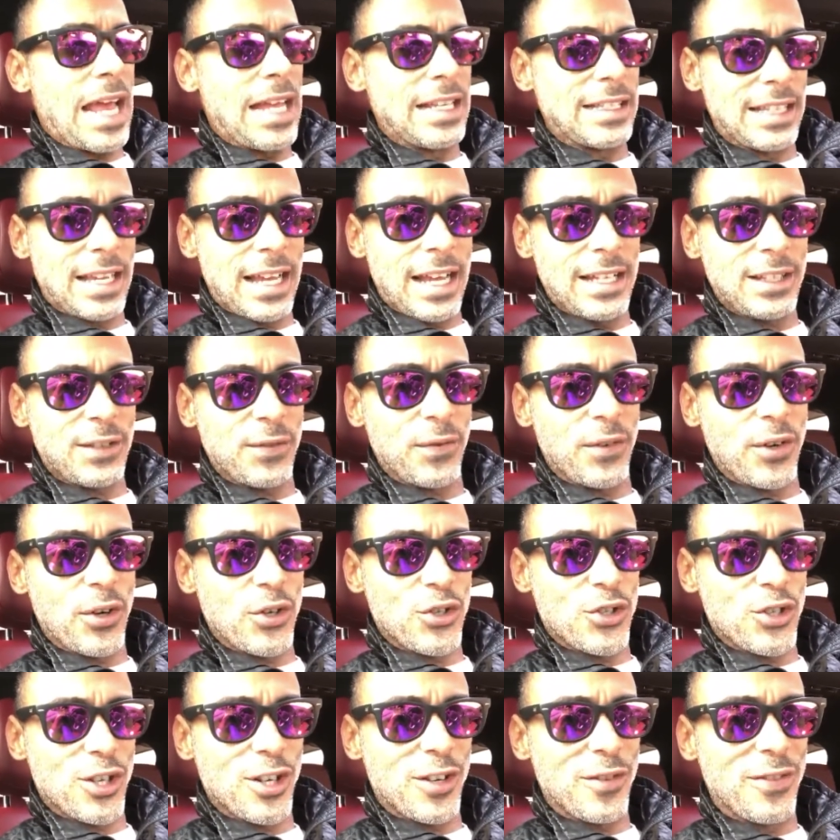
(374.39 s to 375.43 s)
SS
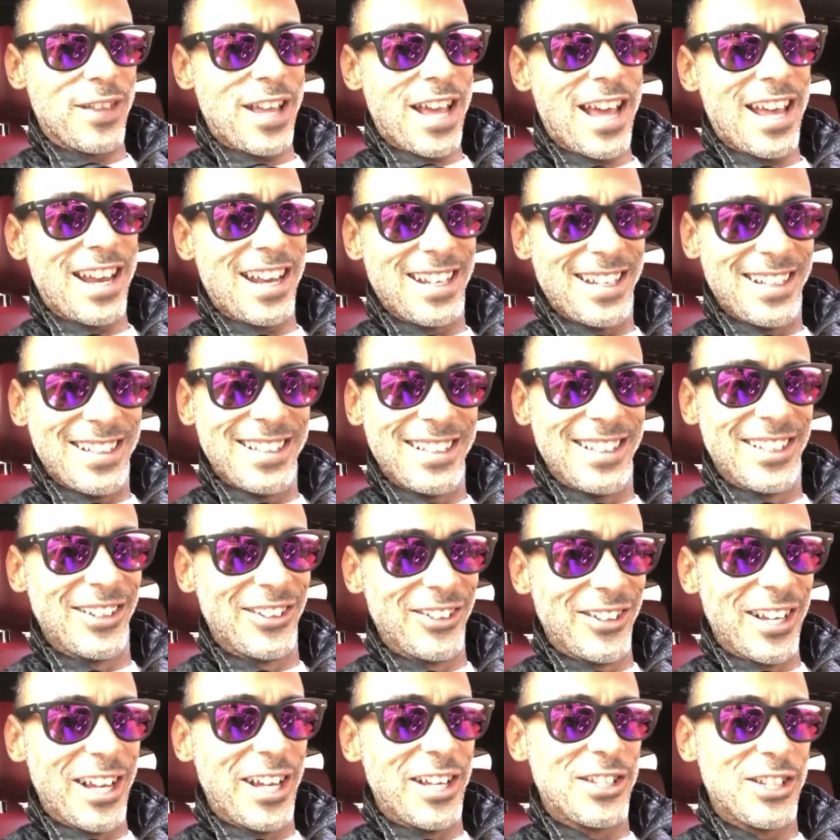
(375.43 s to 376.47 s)
version of that
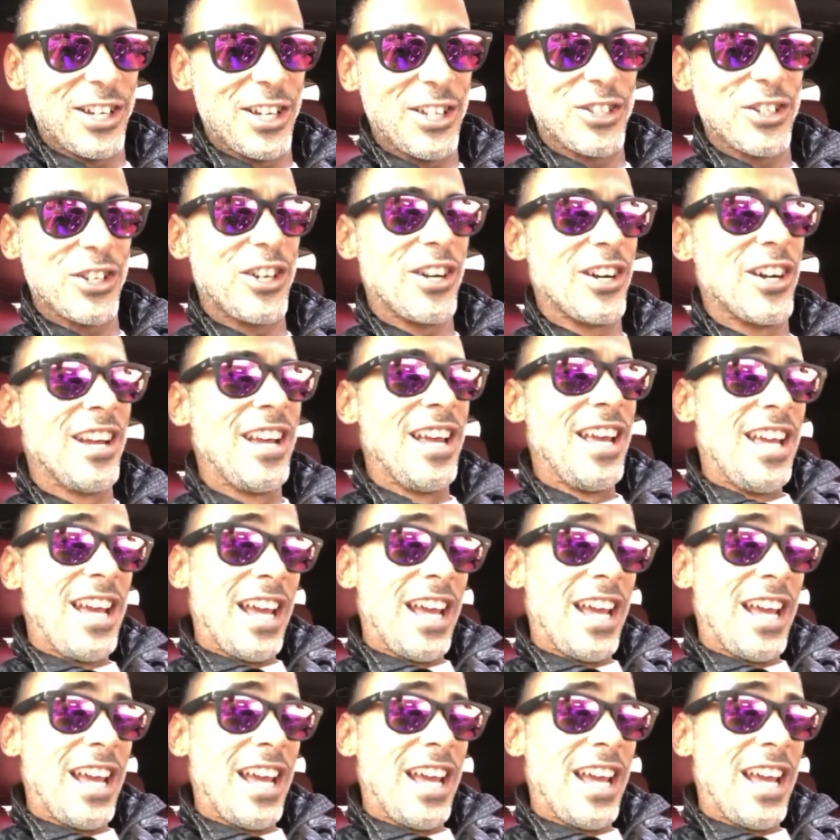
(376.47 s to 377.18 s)
little HHR,